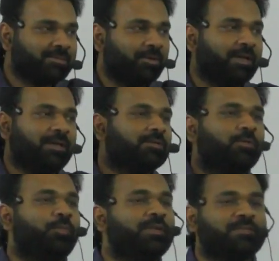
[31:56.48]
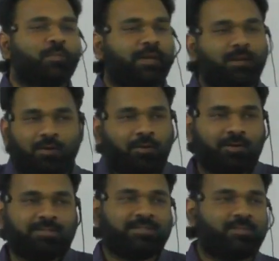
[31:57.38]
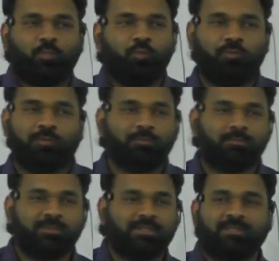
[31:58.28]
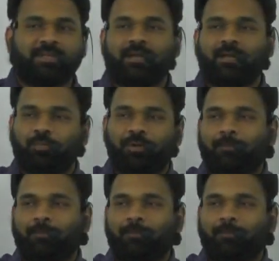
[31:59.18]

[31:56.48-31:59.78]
Okay, so please smile or just move, just stand up,